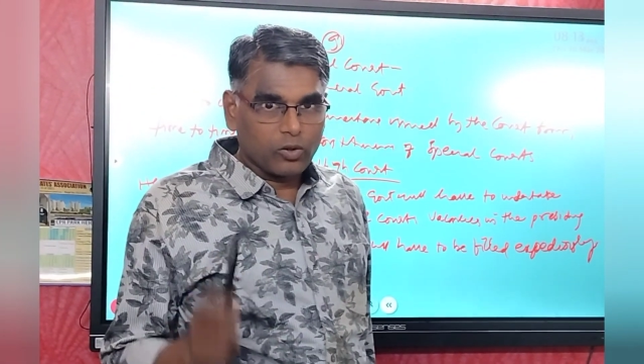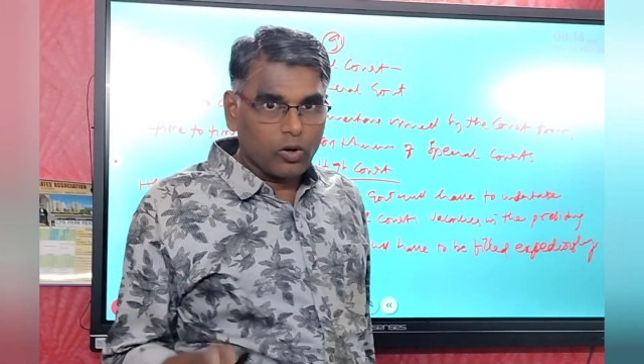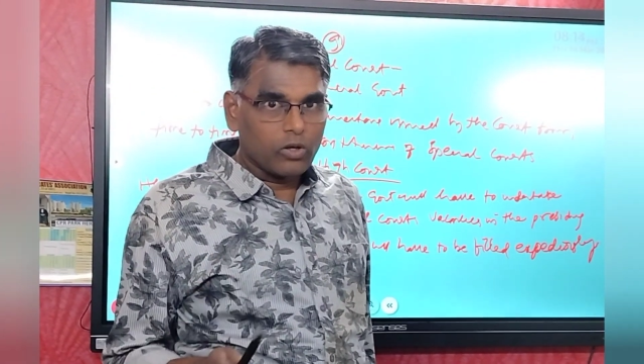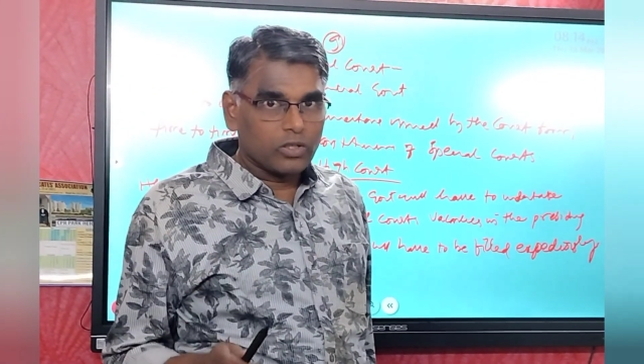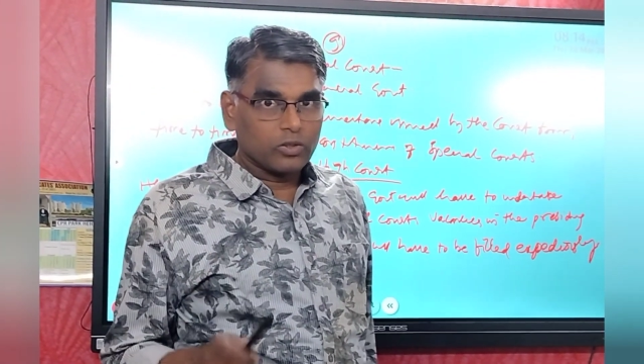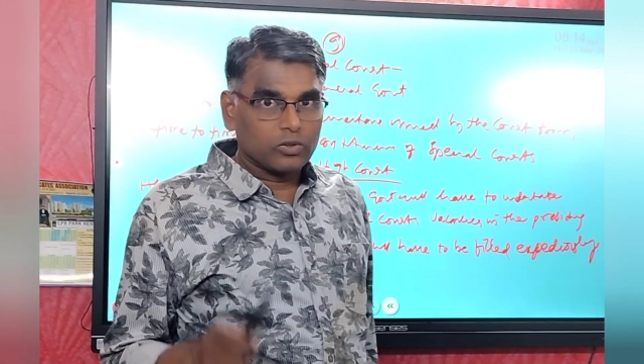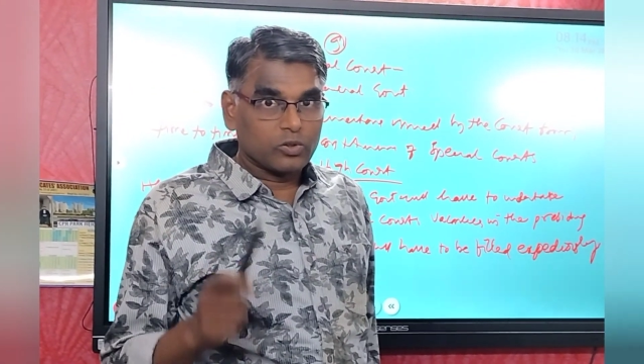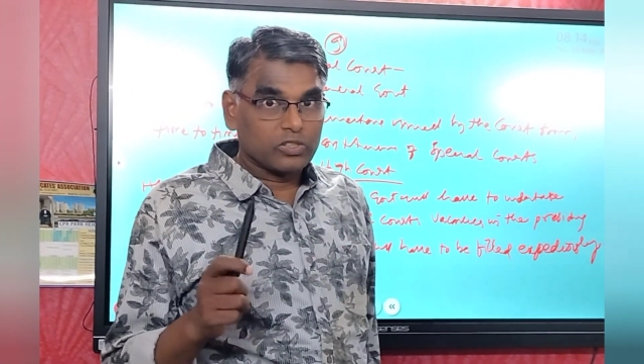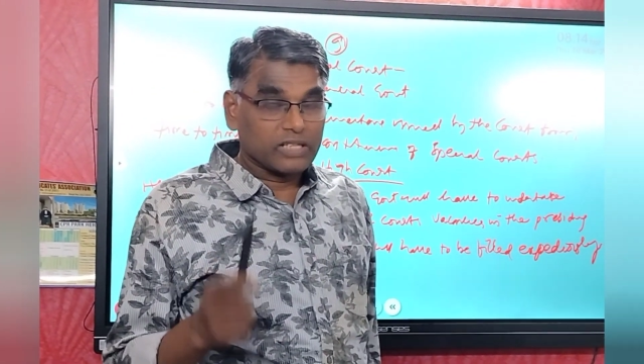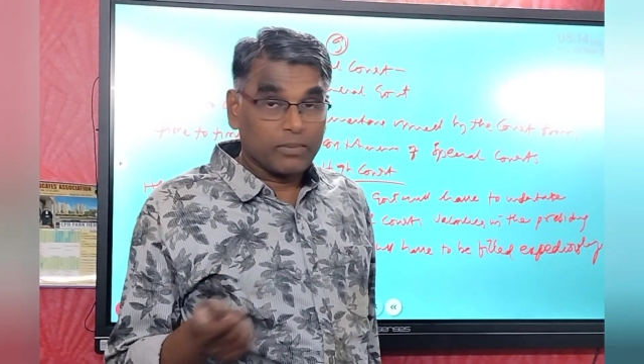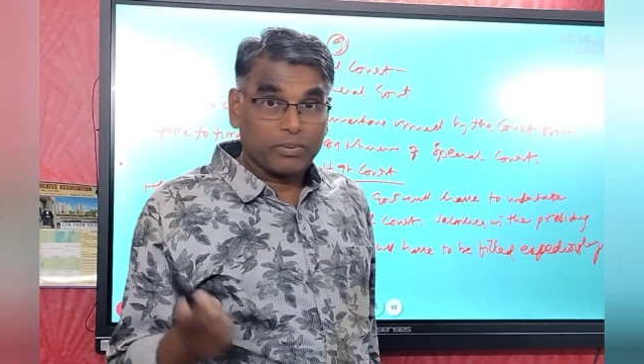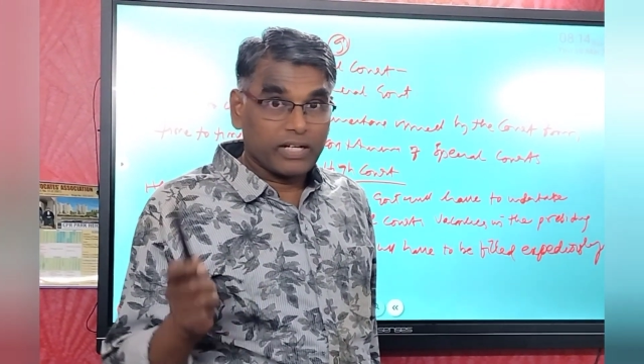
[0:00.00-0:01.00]
court through
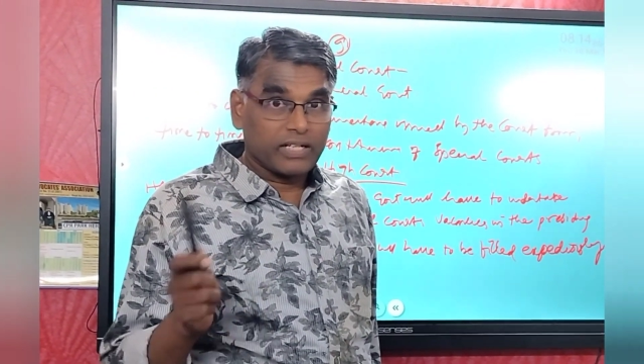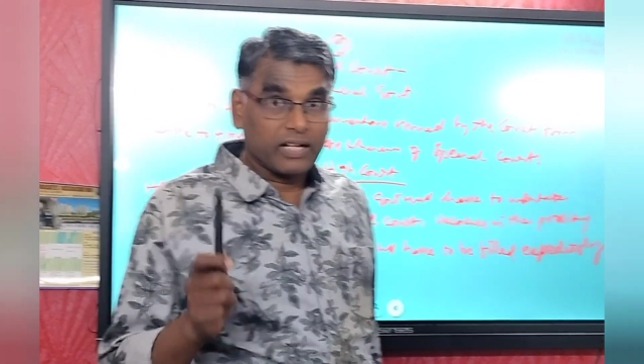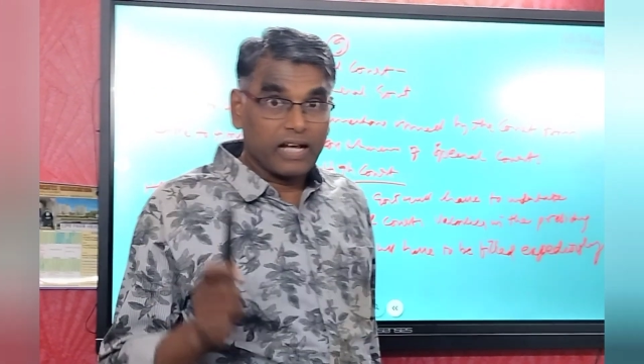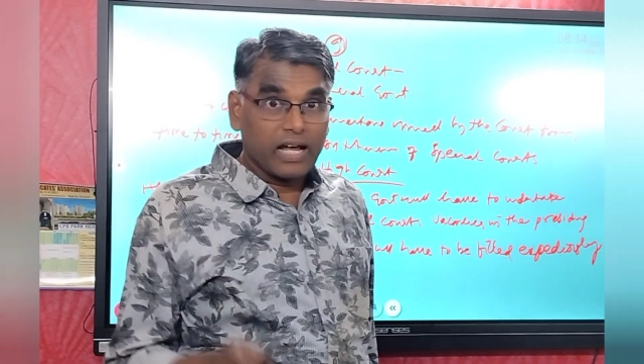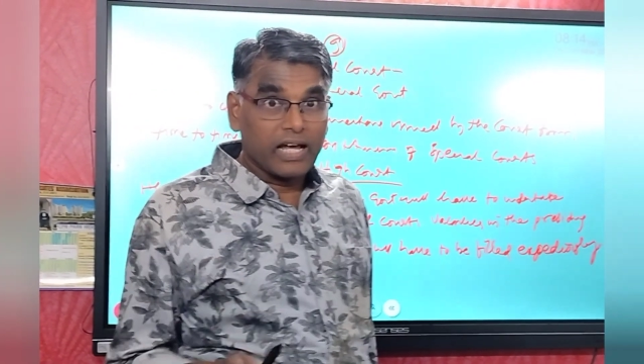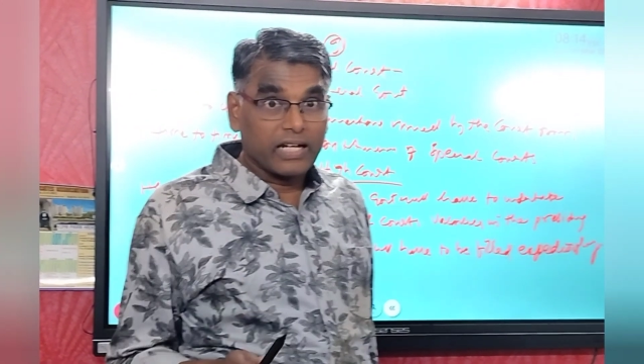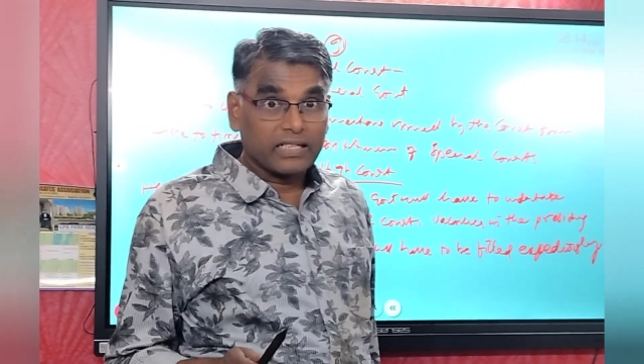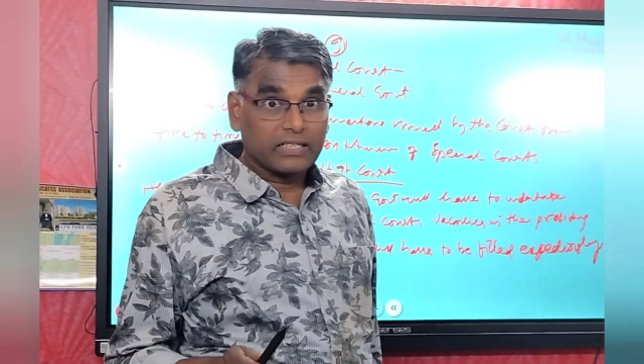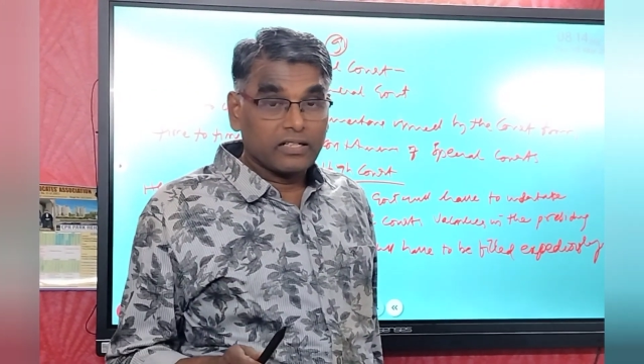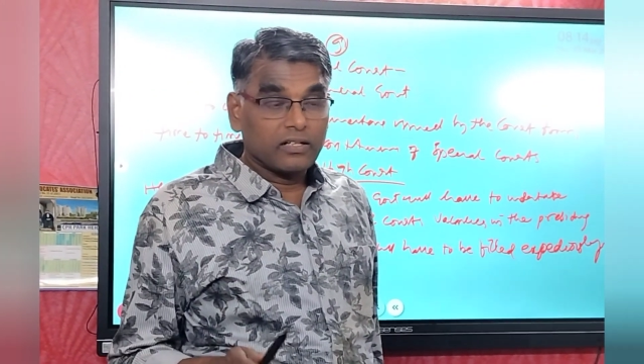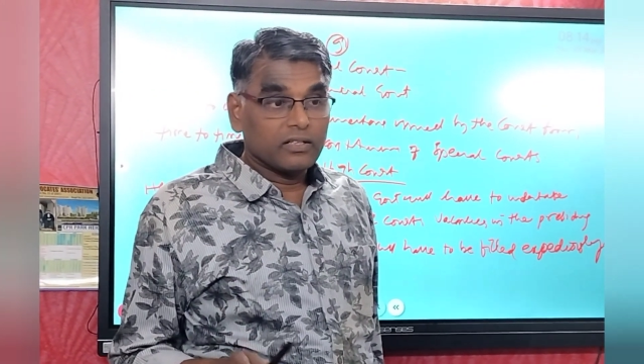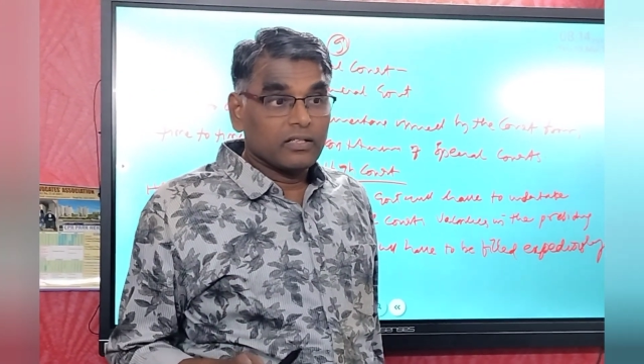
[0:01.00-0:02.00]
separate
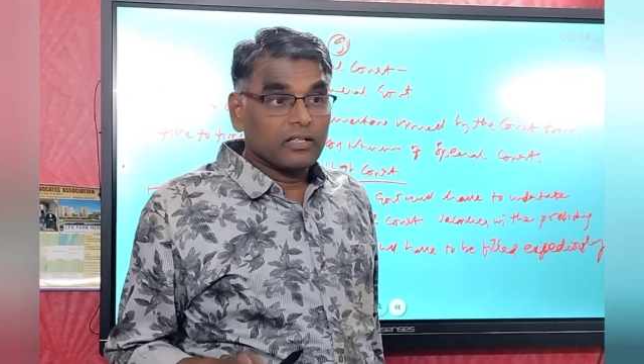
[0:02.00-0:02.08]
act,